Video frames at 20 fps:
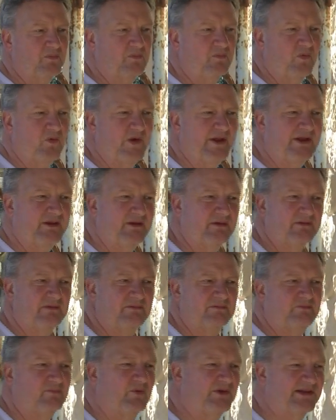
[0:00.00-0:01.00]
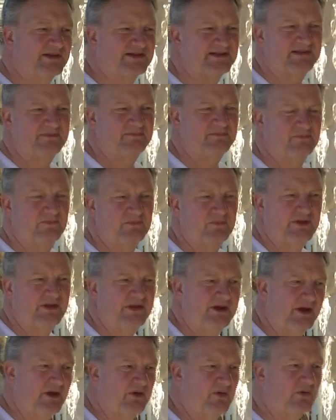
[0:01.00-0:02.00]
when, uh, when it's,
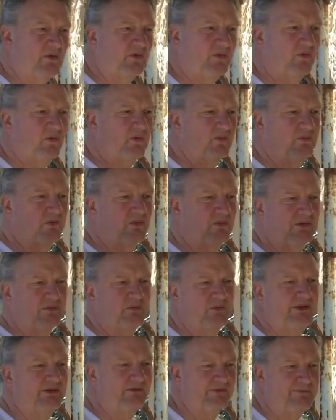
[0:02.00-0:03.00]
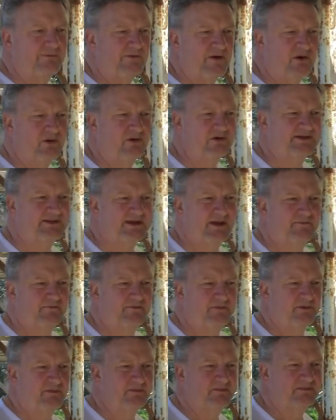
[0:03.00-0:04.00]
you know, when the referrals come
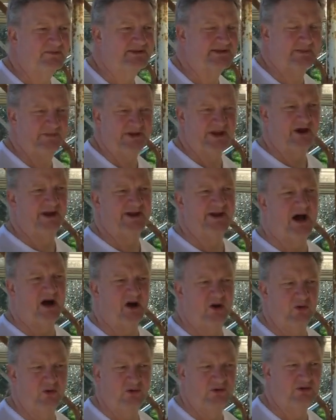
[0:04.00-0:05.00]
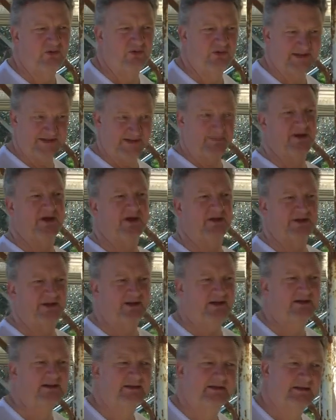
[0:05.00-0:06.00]
from somebody I know who is a
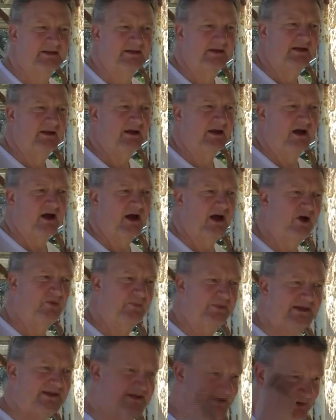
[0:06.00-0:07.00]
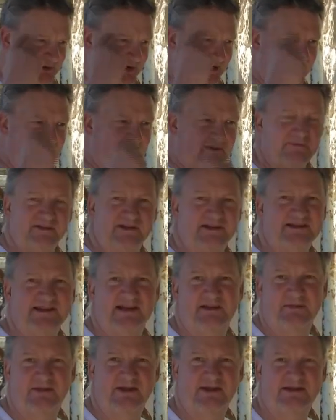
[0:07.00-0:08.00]
builder, I hope he's looking out for the
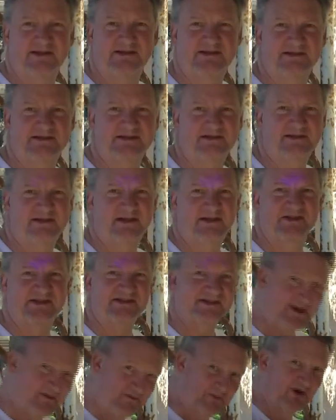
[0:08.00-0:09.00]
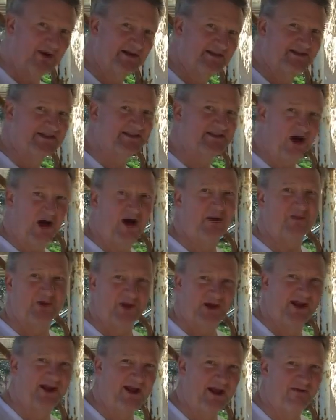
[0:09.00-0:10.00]
same things and the same prices that I'm
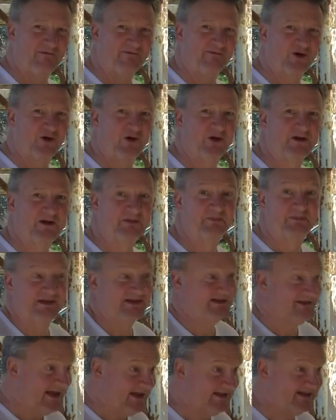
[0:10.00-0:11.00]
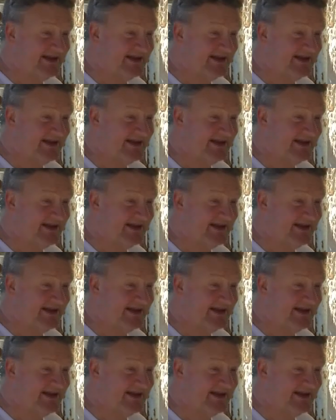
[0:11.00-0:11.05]
looking out yeah. for because that